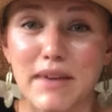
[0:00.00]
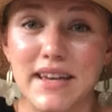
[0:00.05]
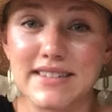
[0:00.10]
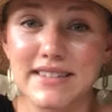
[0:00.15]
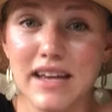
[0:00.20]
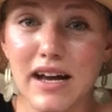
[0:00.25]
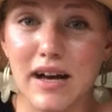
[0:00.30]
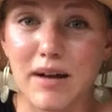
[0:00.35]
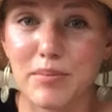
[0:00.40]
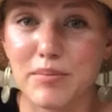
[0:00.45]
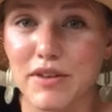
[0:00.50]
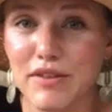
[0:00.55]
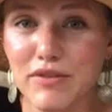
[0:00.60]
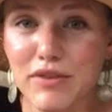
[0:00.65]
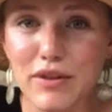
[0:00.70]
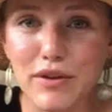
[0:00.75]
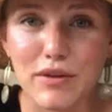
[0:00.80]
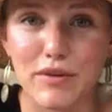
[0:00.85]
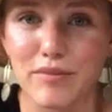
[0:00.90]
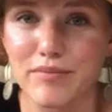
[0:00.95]
mess up,
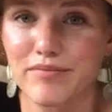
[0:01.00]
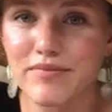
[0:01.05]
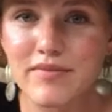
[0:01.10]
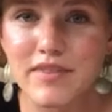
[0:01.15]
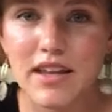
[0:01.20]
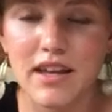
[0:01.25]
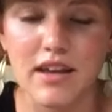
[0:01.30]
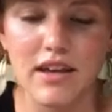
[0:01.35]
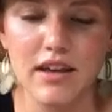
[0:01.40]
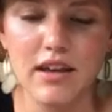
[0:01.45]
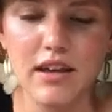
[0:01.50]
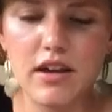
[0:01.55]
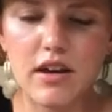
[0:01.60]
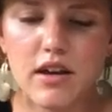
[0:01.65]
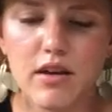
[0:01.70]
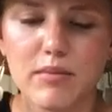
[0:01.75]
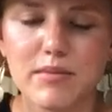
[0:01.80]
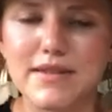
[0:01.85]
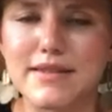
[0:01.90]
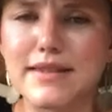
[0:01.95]
even though, you
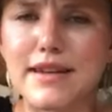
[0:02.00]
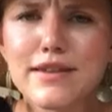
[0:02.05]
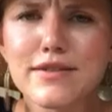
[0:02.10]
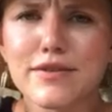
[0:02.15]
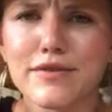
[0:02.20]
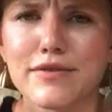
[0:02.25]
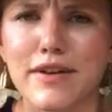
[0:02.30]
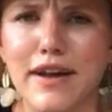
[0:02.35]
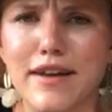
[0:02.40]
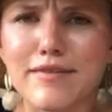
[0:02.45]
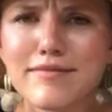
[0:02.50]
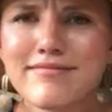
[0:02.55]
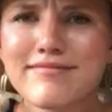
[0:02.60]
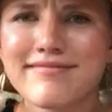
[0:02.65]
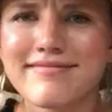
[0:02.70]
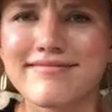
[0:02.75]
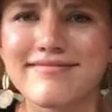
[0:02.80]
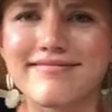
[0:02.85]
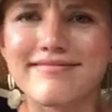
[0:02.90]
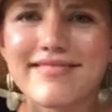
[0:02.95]
know, mistakes are fine.
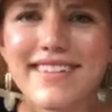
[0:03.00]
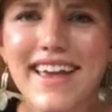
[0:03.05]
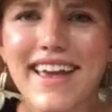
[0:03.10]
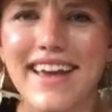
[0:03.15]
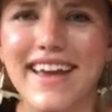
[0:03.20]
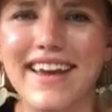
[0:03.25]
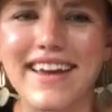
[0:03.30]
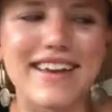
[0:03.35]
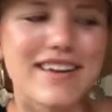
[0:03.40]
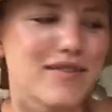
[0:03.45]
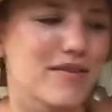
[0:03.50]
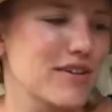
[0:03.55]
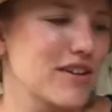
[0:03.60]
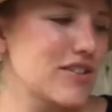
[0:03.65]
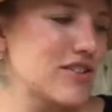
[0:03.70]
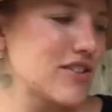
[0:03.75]
And we